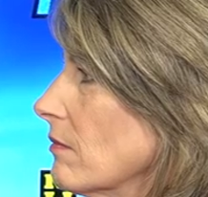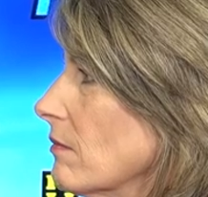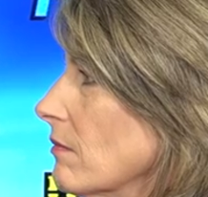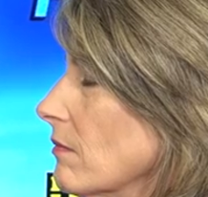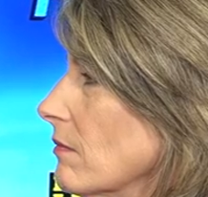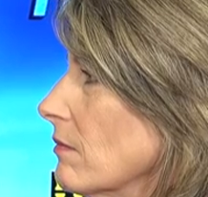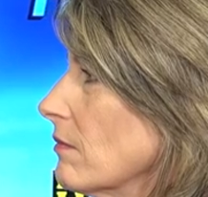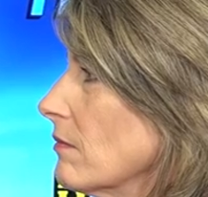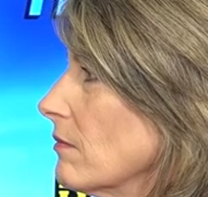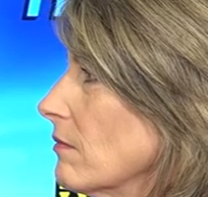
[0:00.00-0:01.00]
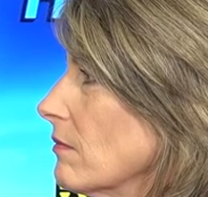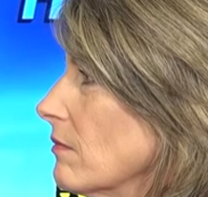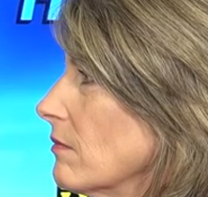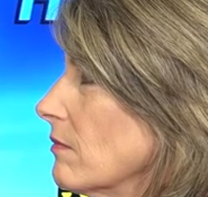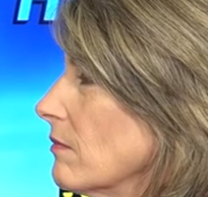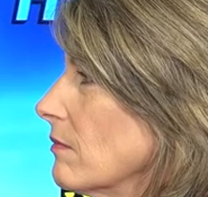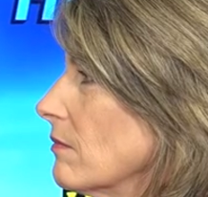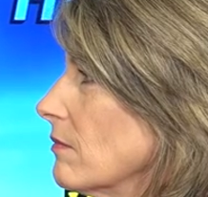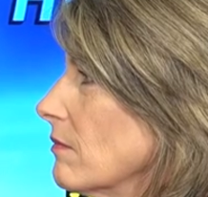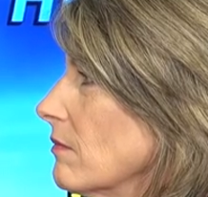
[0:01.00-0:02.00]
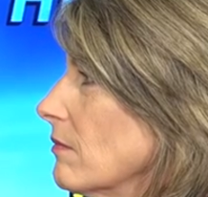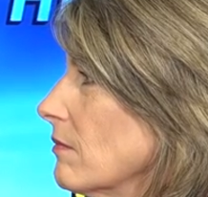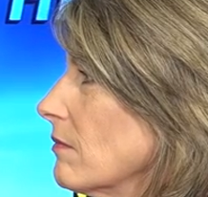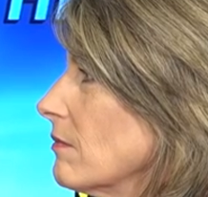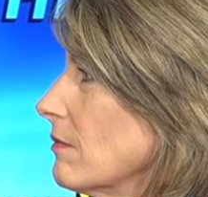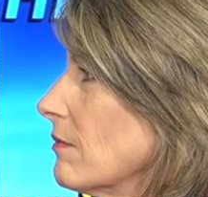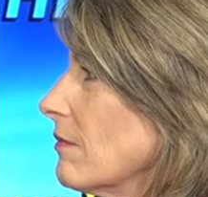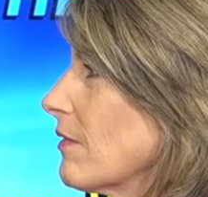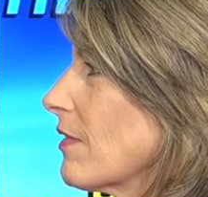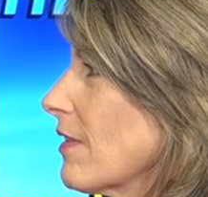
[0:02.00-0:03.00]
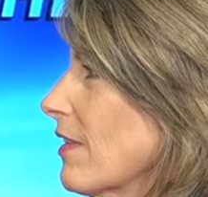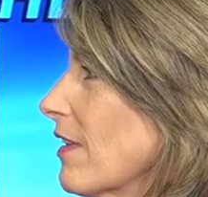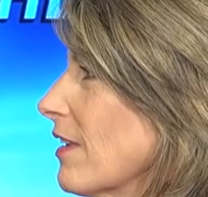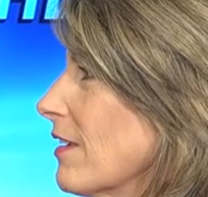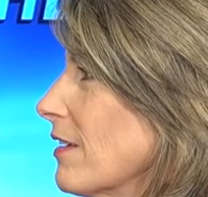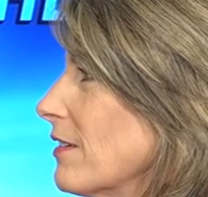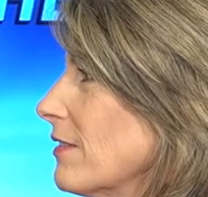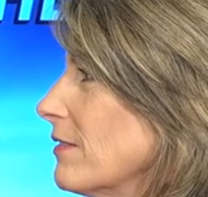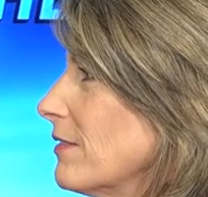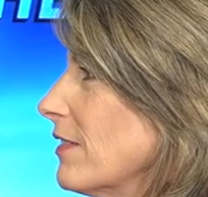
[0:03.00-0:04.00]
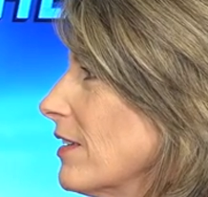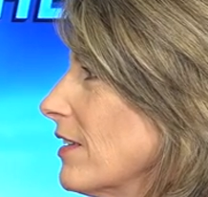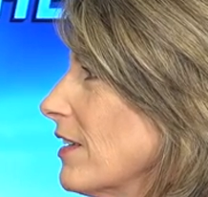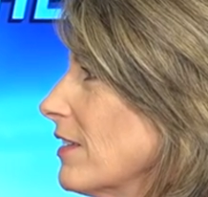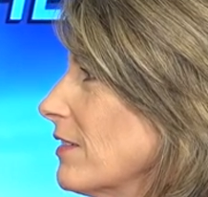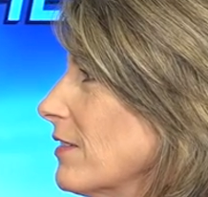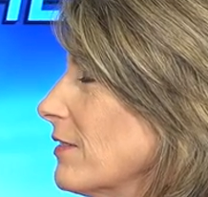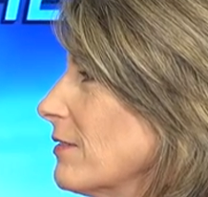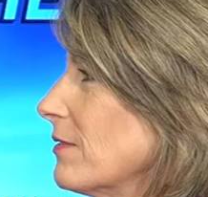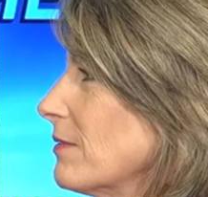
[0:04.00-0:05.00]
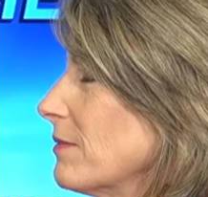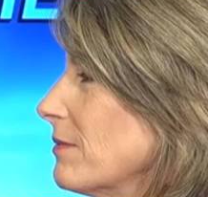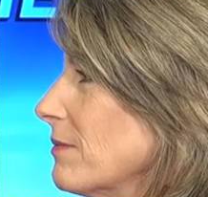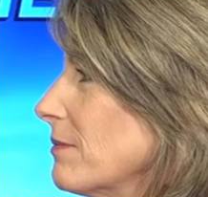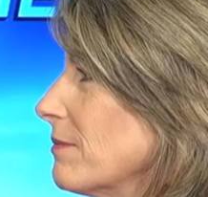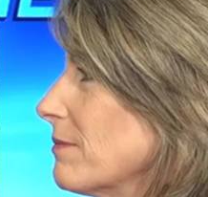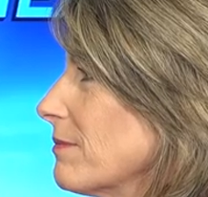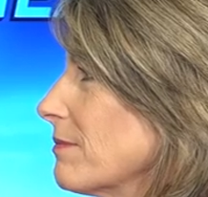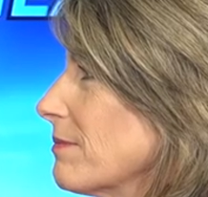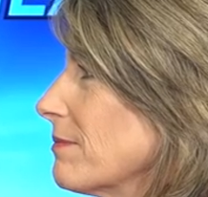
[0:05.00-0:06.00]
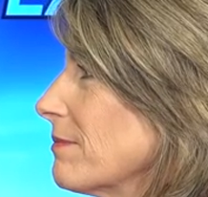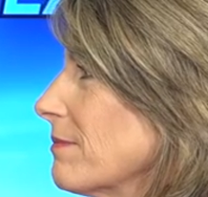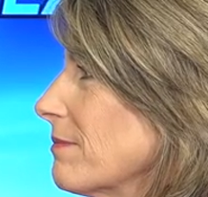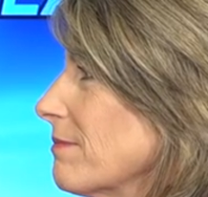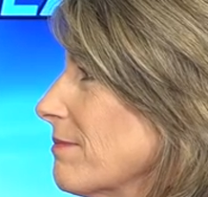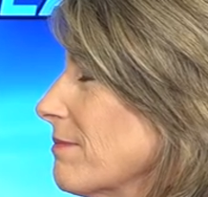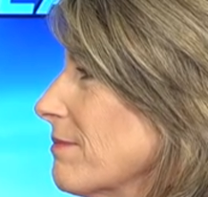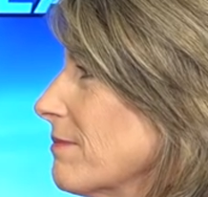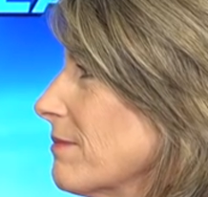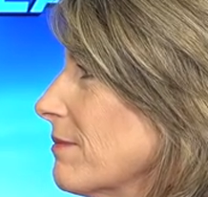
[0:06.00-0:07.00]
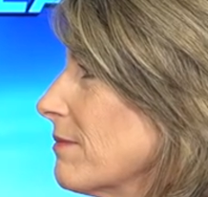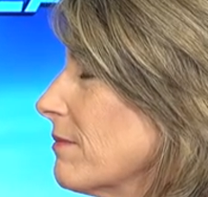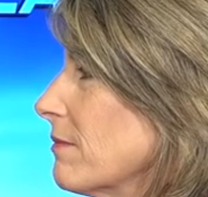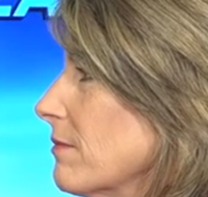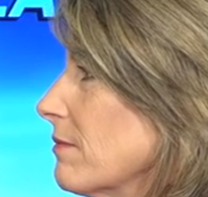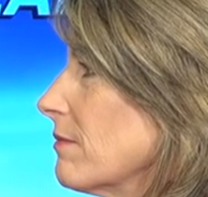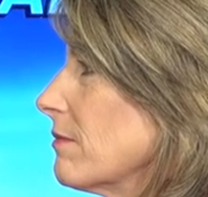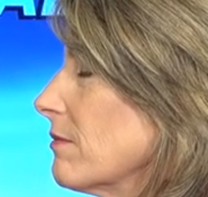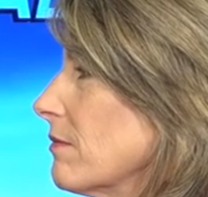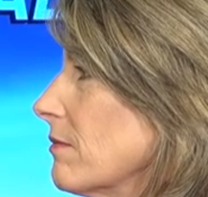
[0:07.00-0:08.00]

(silent)